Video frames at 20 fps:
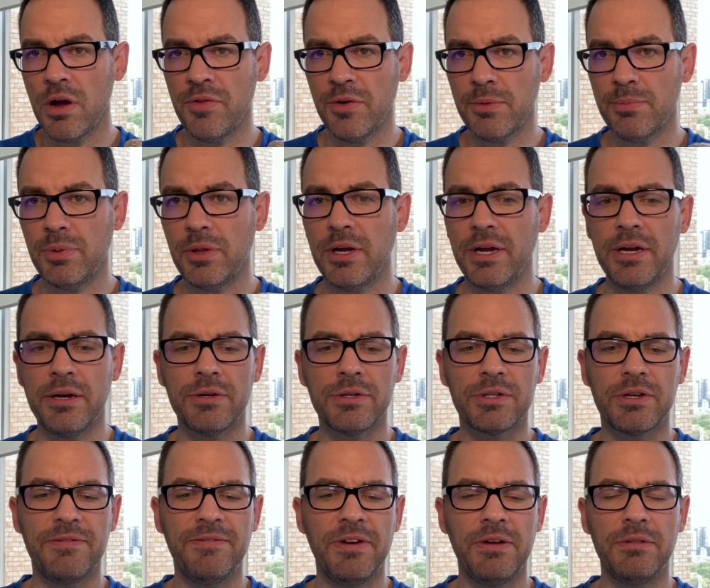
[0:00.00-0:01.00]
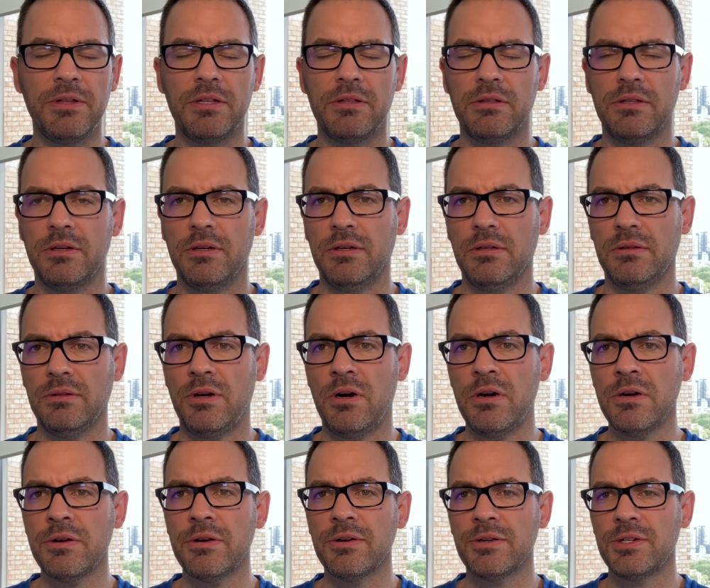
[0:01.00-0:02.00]
other players. I found that the
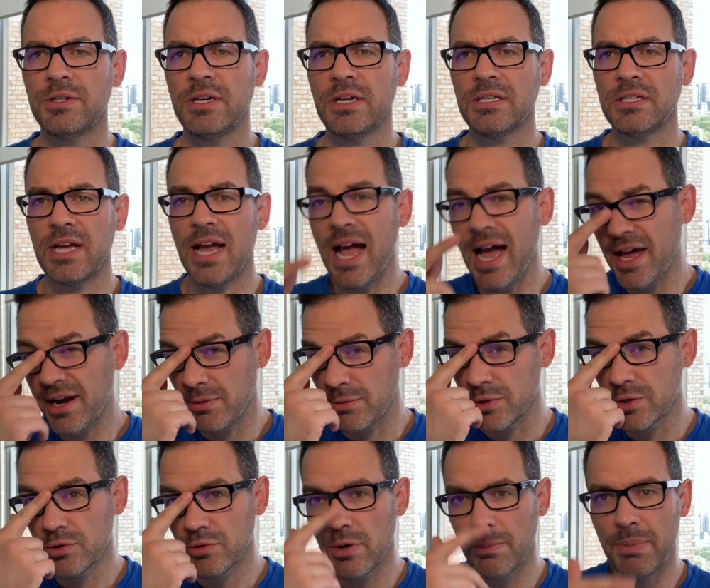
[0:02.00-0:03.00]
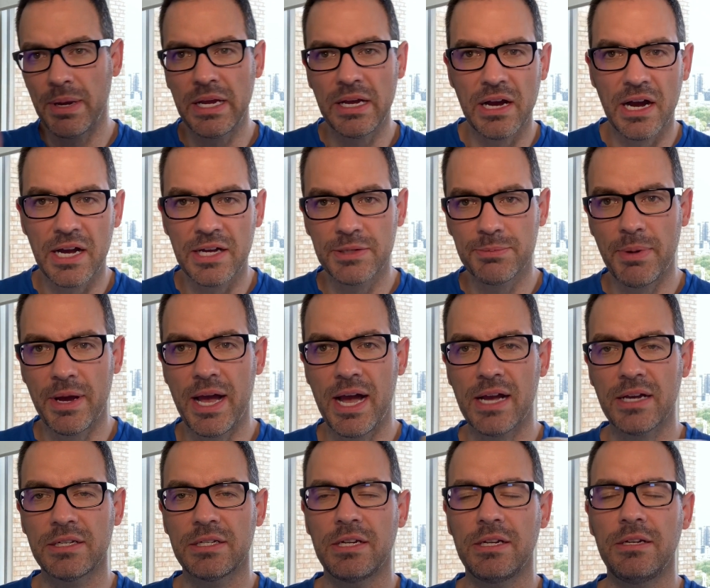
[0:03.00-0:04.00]
longer sticks I had, I was tripping guys by
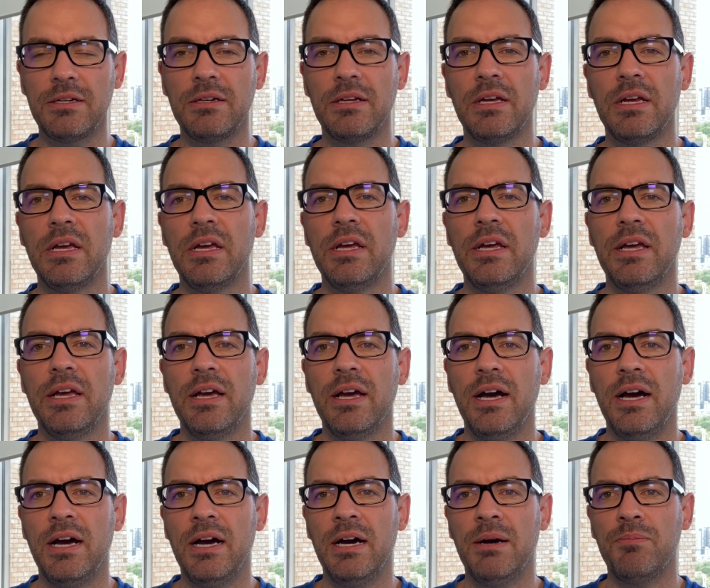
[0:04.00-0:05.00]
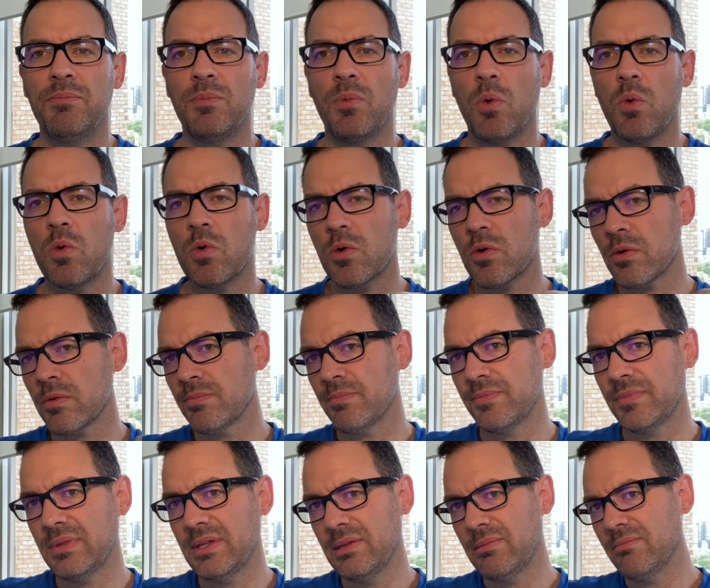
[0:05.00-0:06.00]
accident. Or
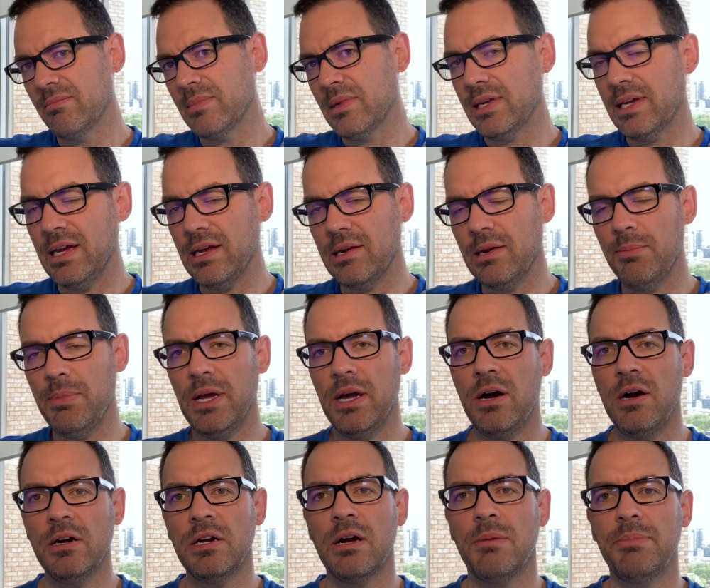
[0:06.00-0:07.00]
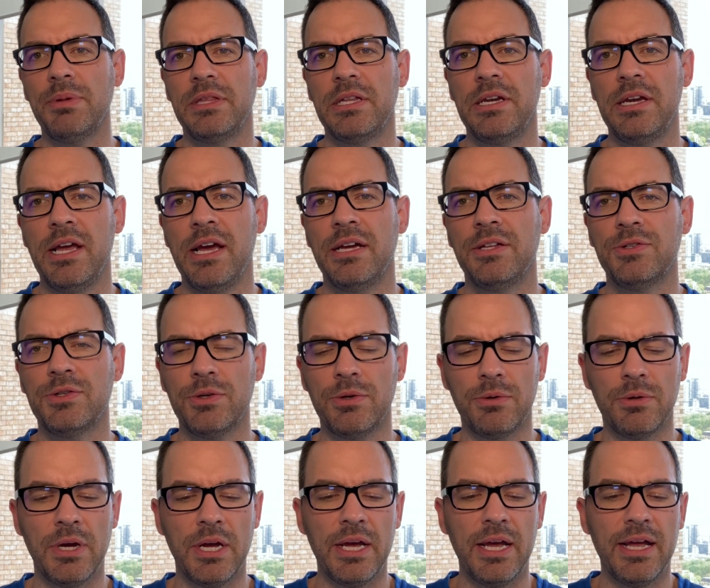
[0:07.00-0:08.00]
getting a bit hung up in the net.
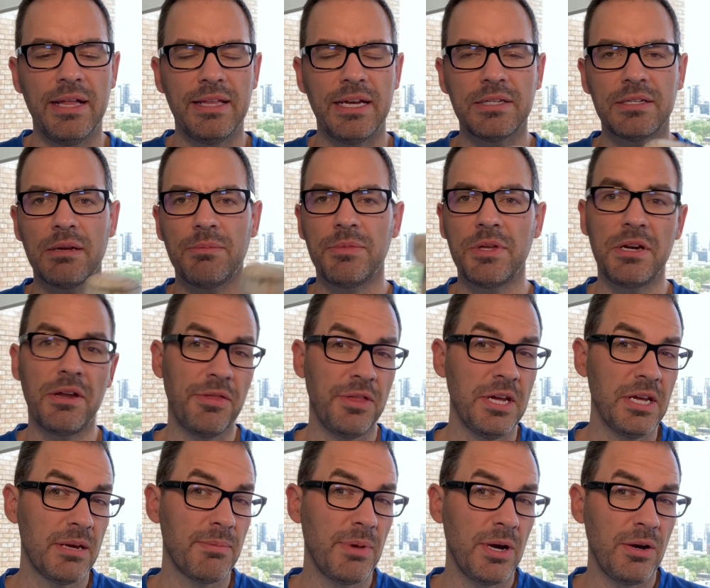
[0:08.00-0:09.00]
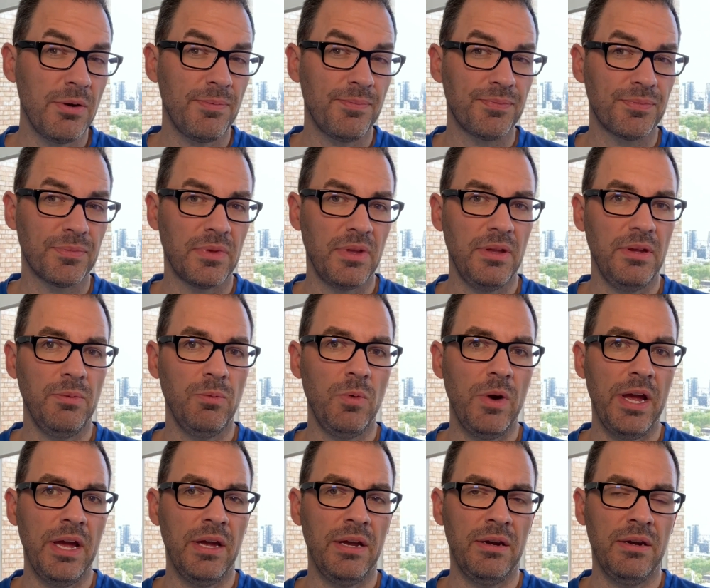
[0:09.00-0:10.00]
So that's something to think about
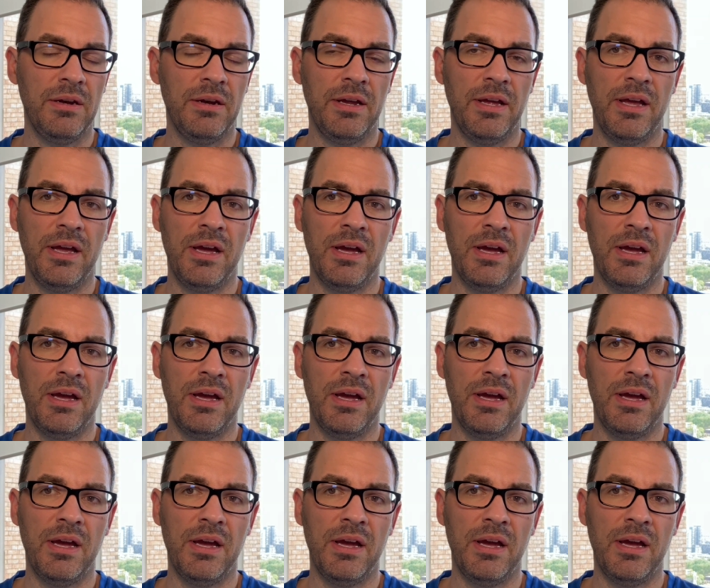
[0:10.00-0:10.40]
when,